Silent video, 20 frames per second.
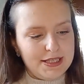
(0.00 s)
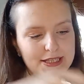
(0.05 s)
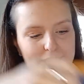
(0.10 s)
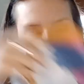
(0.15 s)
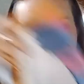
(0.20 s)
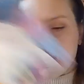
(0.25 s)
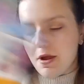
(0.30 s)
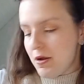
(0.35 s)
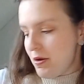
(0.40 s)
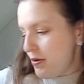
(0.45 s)

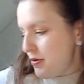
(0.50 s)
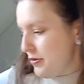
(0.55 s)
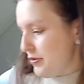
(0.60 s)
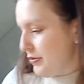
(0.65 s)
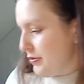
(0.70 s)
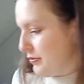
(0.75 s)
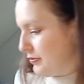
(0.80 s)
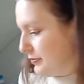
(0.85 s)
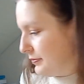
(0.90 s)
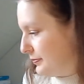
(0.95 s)

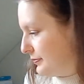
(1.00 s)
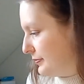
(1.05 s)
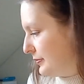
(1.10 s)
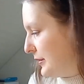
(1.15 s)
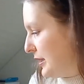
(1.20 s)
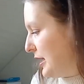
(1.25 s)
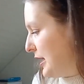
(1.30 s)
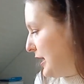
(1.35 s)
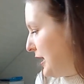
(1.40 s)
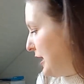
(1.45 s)
So,
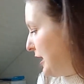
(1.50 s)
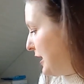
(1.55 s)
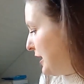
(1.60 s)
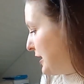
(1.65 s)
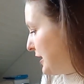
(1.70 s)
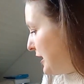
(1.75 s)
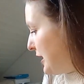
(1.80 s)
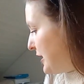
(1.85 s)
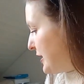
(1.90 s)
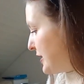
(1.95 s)

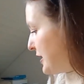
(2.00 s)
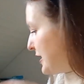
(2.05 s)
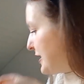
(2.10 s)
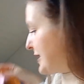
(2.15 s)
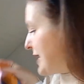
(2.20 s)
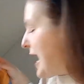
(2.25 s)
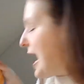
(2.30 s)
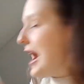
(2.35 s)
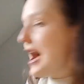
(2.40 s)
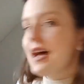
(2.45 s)
this
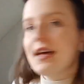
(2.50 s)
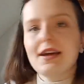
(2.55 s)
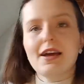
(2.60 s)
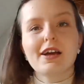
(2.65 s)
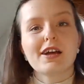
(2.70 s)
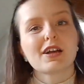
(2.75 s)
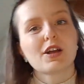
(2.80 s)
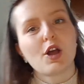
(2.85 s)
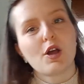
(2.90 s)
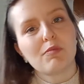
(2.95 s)
is
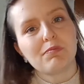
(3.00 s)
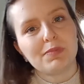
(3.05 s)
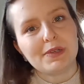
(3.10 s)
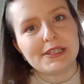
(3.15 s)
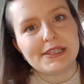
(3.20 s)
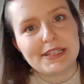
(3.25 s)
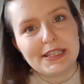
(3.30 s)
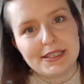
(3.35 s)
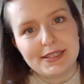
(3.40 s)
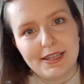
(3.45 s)
a
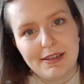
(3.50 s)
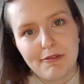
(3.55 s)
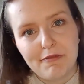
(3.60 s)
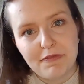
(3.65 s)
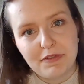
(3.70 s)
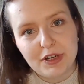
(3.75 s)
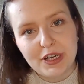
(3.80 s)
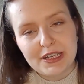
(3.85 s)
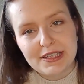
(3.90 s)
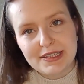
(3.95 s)
completely
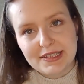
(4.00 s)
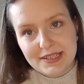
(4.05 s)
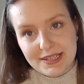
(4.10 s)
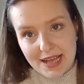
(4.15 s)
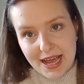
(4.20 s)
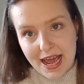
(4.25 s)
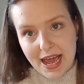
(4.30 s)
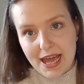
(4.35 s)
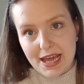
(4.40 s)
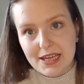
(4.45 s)
different
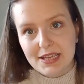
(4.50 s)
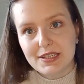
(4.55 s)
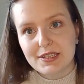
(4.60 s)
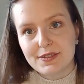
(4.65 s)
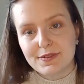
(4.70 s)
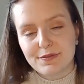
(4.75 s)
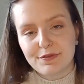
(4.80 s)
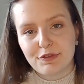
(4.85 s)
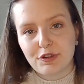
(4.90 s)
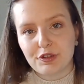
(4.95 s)

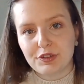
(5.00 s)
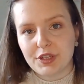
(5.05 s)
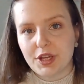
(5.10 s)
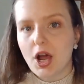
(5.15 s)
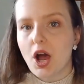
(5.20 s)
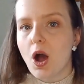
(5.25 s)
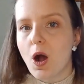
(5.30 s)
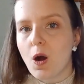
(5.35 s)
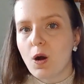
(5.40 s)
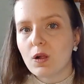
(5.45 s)
size from the
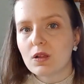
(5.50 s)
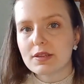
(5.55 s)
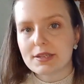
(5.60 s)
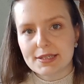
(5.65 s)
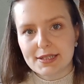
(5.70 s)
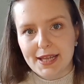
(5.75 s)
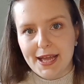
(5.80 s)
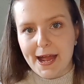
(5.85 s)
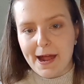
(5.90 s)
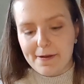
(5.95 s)
old
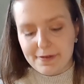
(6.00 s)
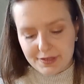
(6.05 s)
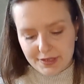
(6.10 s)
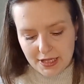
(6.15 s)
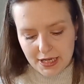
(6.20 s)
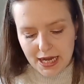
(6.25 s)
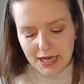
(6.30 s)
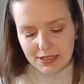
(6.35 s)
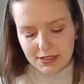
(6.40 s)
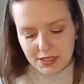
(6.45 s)
scarf
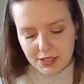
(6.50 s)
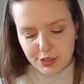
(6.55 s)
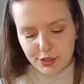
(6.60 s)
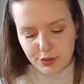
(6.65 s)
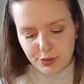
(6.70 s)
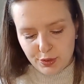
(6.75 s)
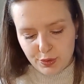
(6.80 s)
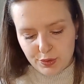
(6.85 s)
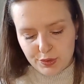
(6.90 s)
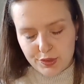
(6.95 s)
that I did
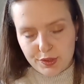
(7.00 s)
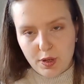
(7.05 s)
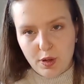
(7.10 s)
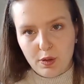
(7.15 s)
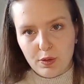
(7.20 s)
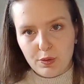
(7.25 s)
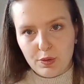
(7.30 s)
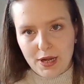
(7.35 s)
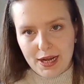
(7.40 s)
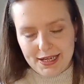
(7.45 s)
use
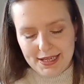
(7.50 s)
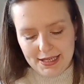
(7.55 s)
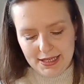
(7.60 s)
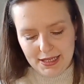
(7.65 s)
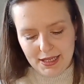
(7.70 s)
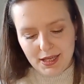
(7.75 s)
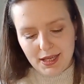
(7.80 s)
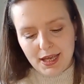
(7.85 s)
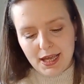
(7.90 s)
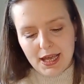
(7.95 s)

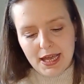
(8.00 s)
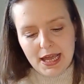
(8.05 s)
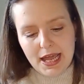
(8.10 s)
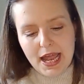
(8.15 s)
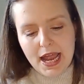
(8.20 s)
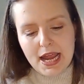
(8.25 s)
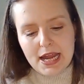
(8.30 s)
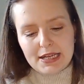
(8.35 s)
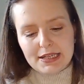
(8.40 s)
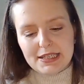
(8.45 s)
already.
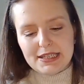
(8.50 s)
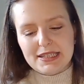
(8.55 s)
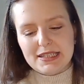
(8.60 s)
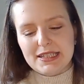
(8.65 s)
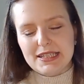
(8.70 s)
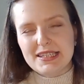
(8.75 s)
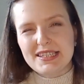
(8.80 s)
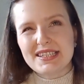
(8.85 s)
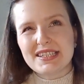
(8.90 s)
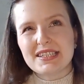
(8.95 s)

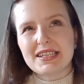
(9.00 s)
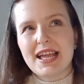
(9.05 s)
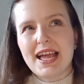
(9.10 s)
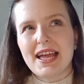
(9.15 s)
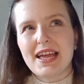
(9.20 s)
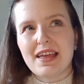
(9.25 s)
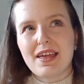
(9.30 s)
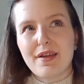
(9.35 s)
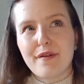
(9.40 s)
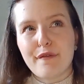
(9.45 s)
This is
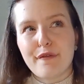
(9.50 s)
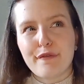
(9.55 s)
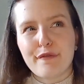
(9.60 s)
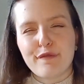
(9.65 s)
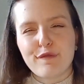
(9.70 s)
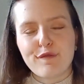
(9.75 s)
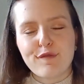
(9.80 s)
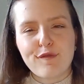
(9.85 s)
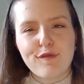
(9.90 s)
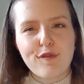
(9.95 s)

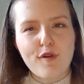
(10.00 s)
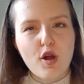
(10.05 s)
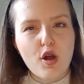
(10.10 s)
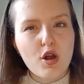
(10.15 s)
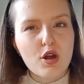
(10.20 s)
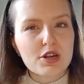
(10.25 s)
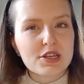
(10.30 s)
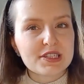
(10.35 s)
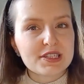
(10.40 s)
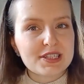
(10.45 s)

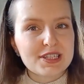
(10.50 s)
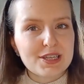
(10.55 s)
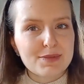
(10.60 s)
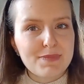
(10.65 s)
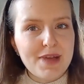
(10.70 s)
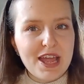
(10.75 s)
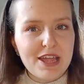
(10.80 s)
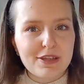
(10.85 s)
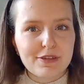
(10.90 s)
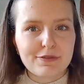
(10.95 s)
40
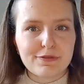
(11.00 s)
by